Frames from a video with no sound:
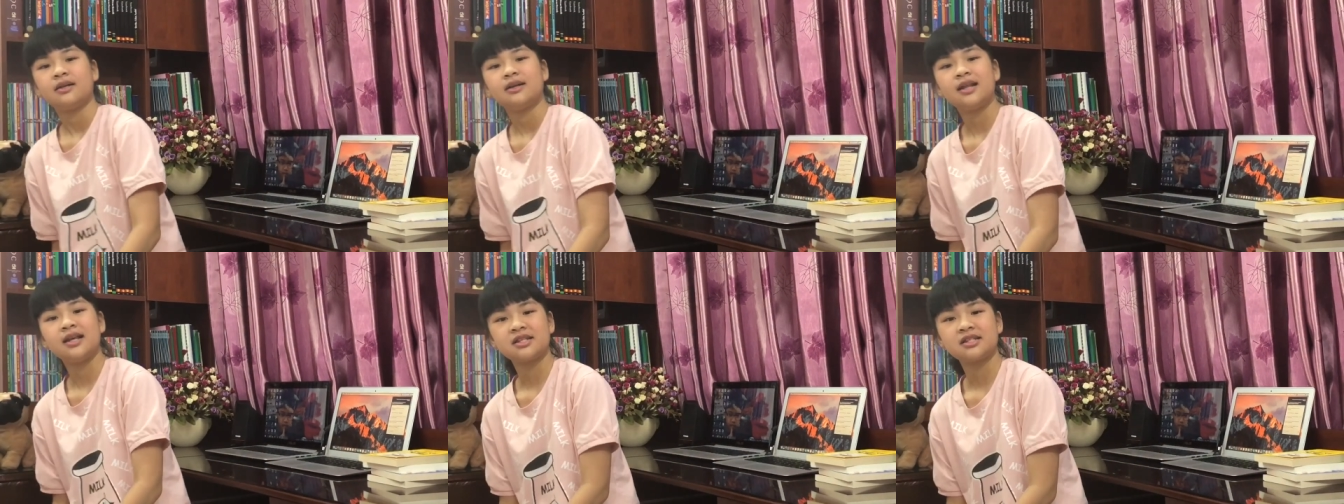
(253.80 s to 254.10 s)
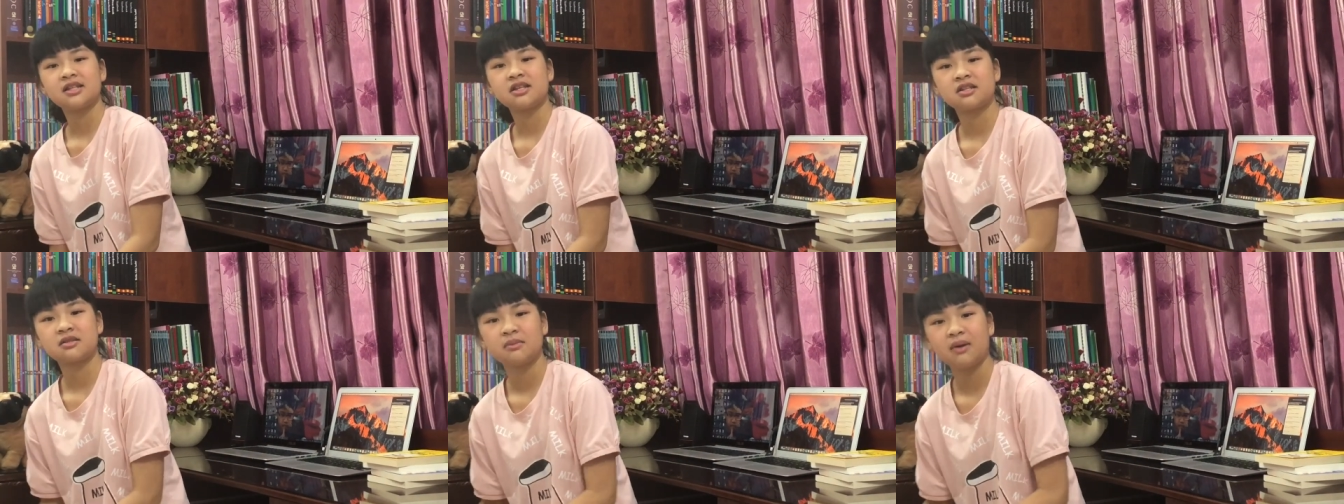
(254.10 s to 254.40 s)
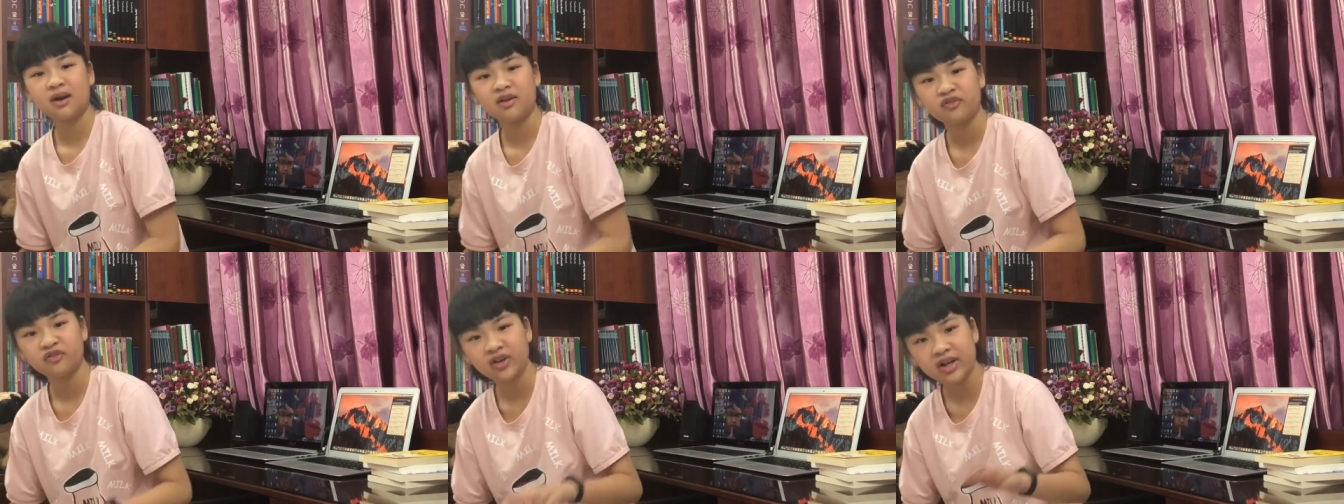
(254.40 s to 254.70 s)
This is
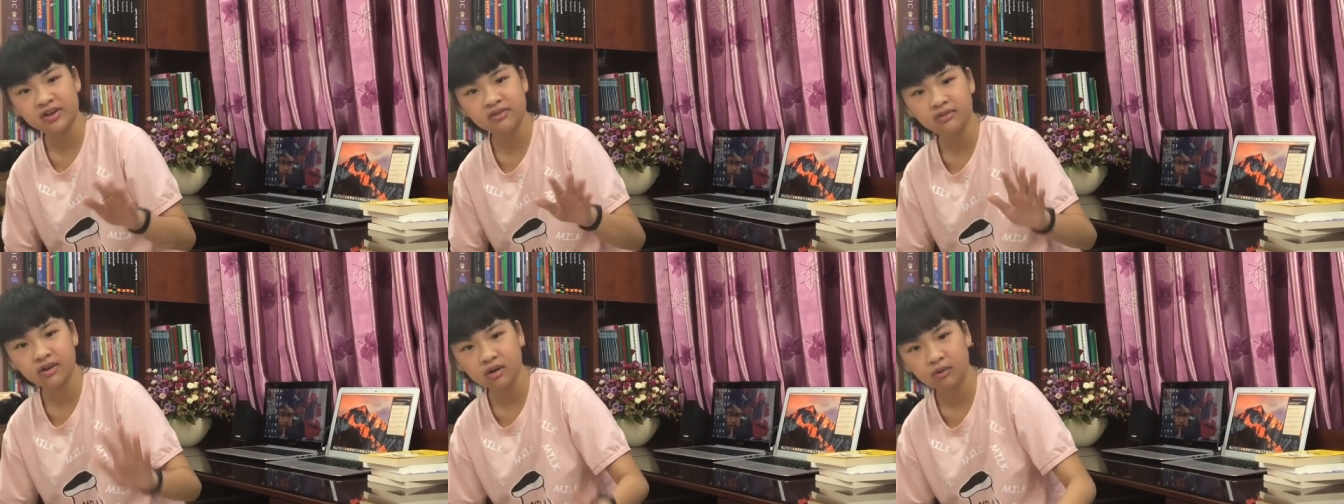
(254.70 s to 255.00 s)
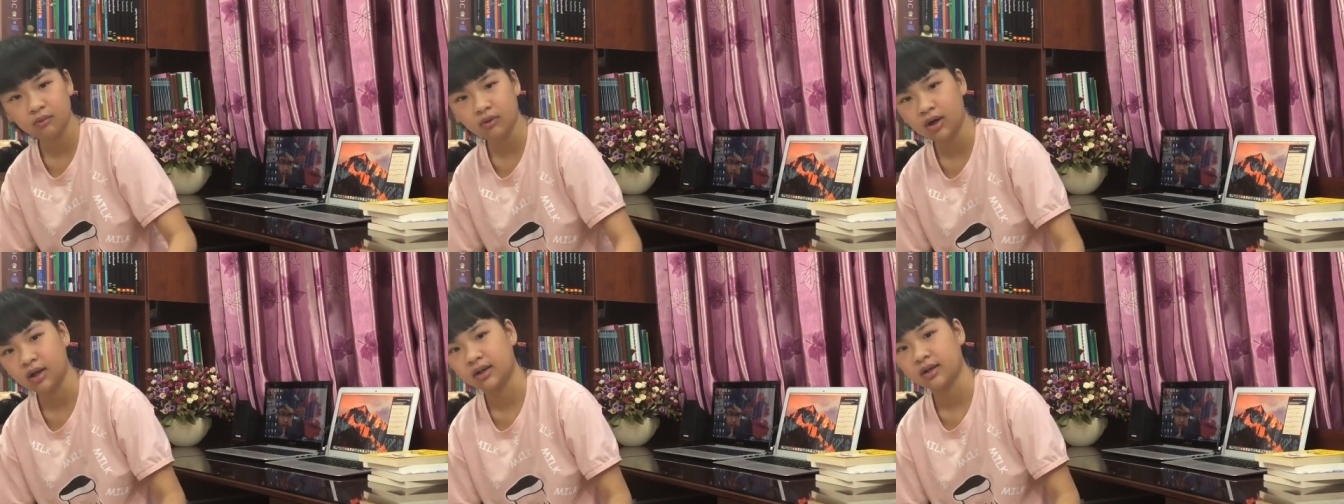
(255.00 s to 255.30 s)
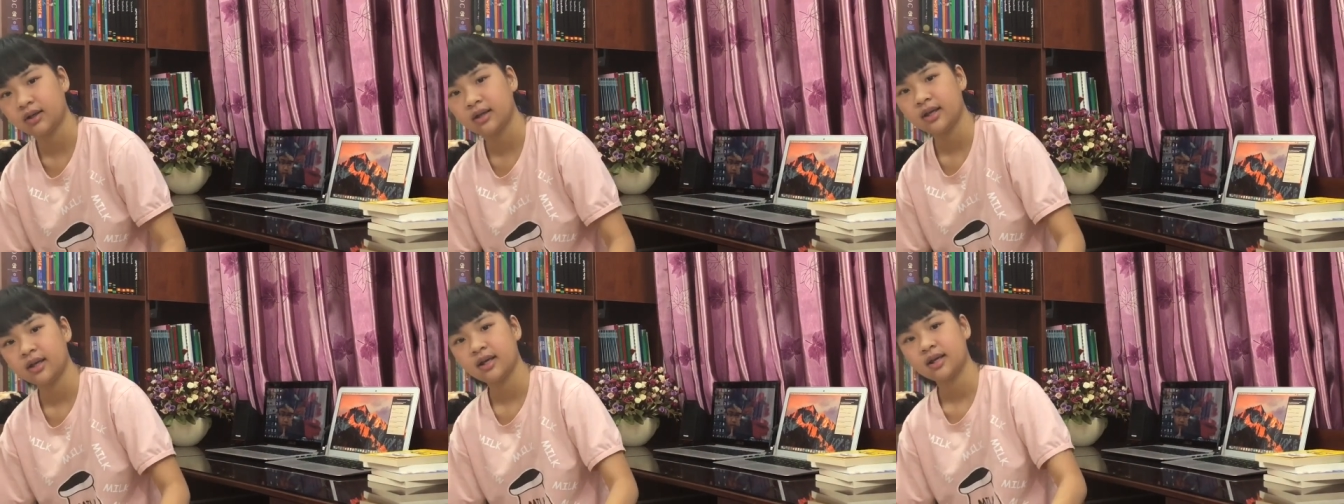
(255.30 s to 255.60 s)
my favorite one
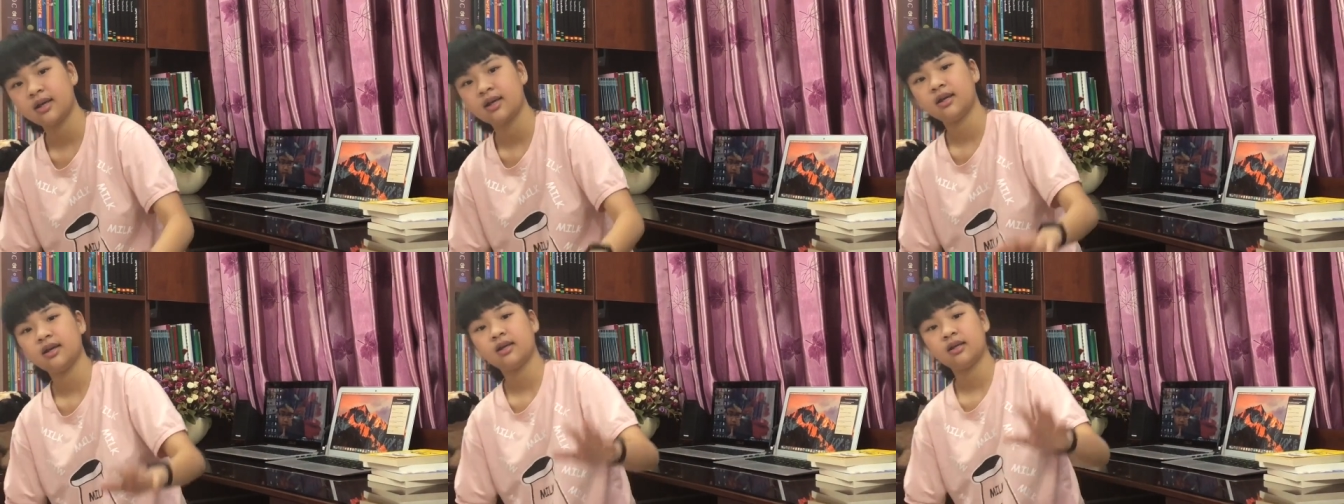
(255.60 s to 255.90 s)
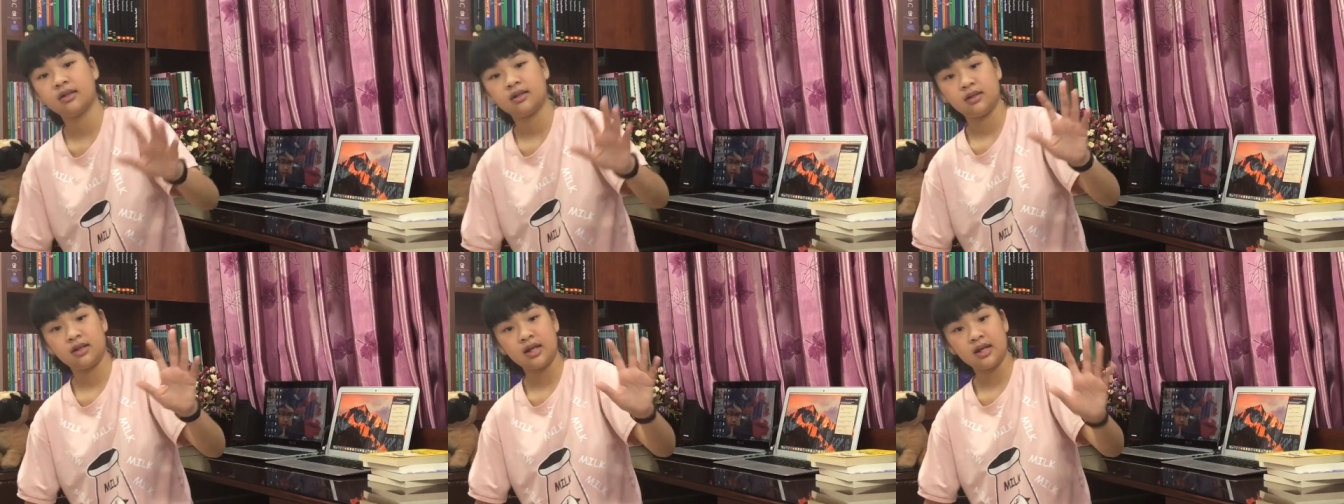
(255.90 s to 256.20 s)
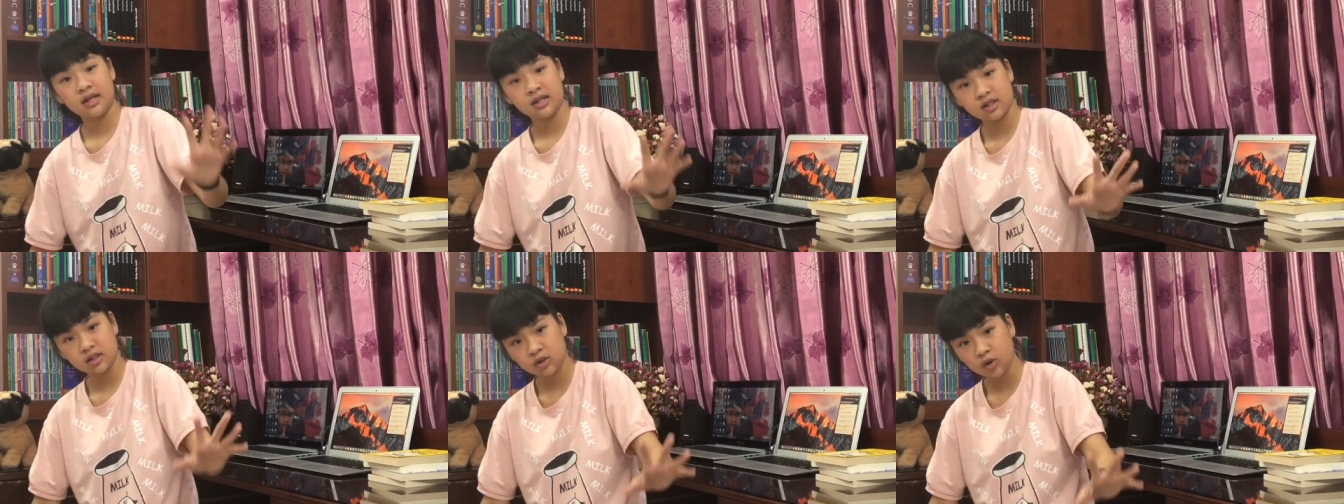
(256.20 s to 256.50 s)

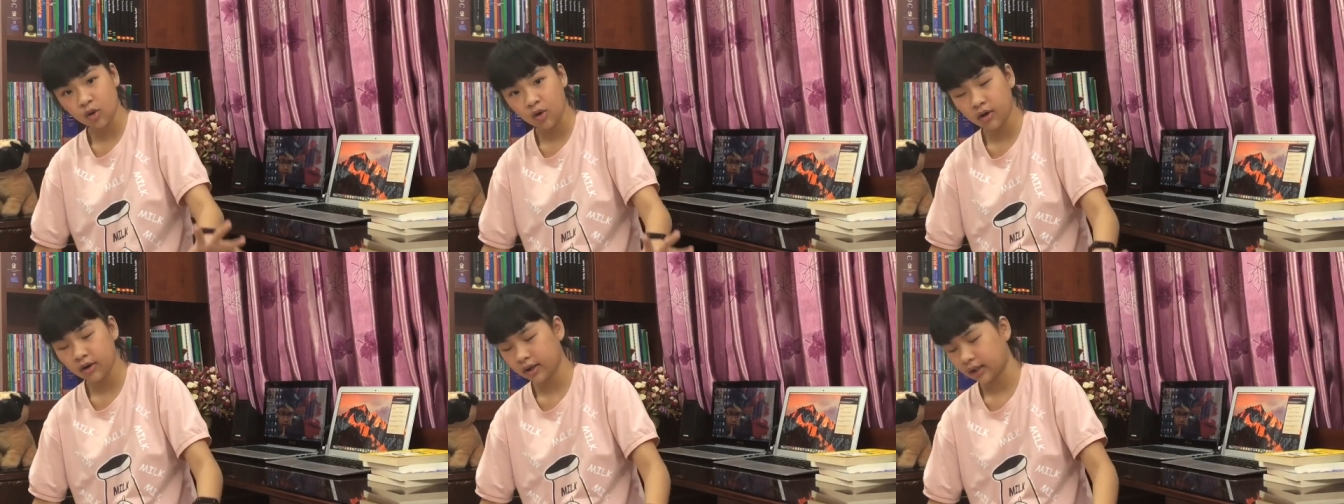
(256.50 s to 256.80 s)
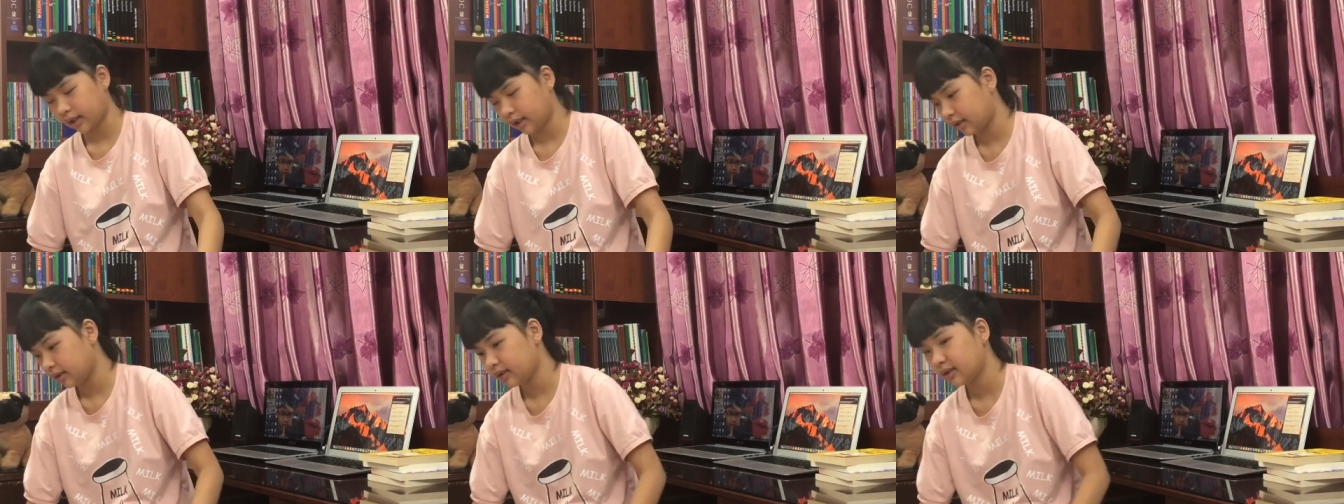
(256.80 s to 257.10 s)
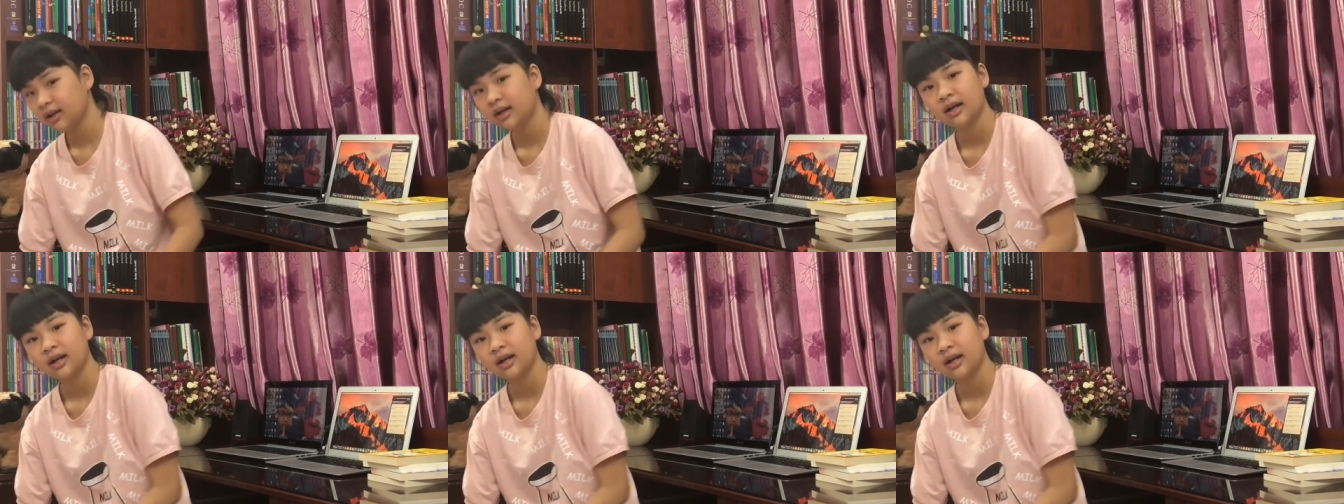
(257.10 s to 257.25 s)
in the story.